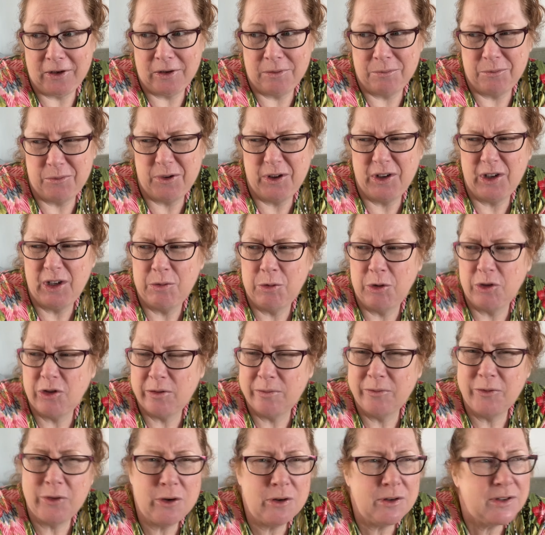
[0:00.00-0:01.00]
I'm probably gonna watch
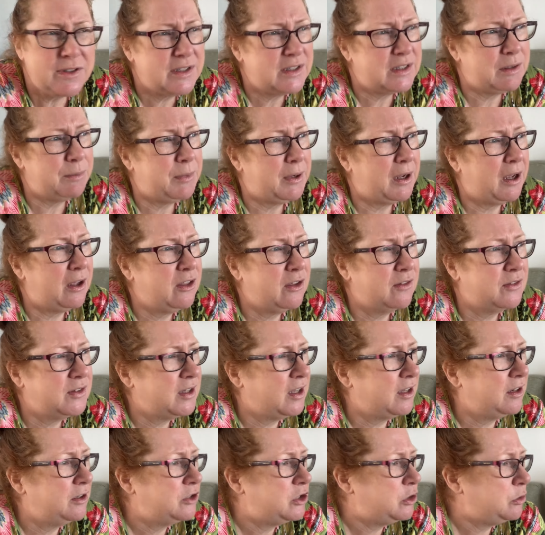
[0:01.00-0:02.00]
some vlogs in the bath. I've
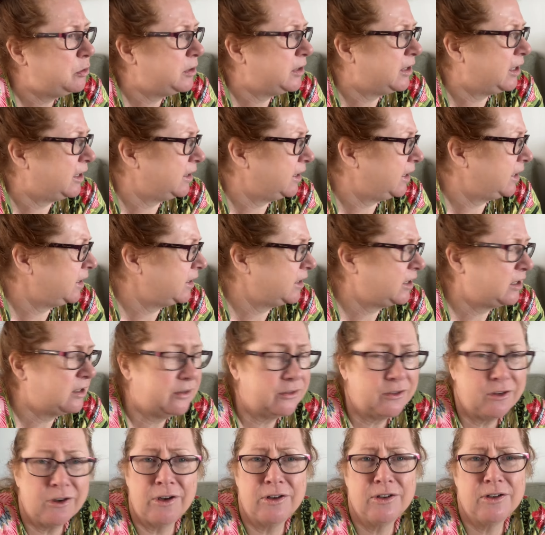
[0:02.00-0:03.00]
started doing that lately because
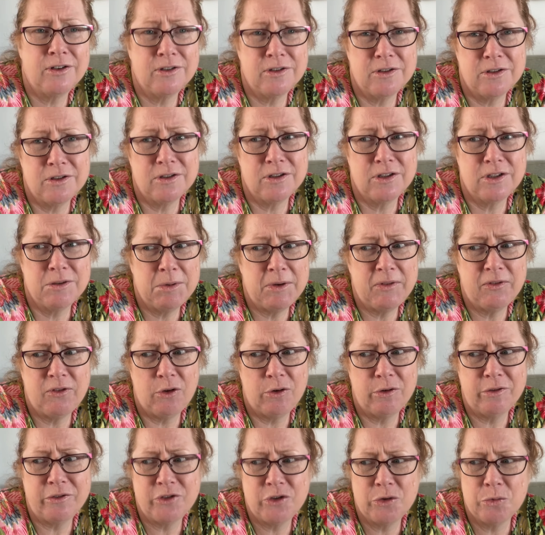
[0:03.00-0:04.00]
I've got so many
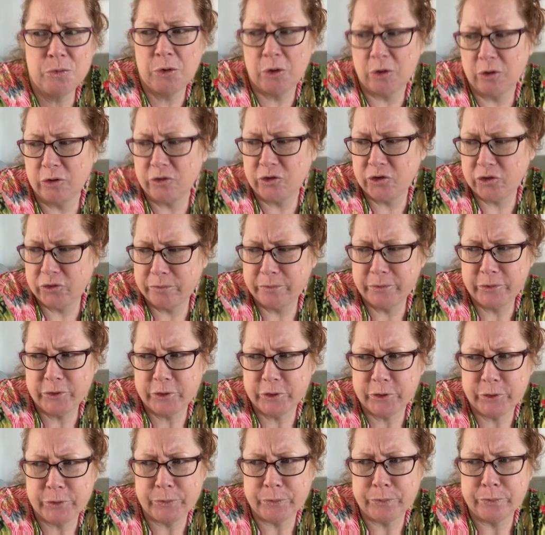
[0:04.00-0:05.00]
vlogs to watch, so.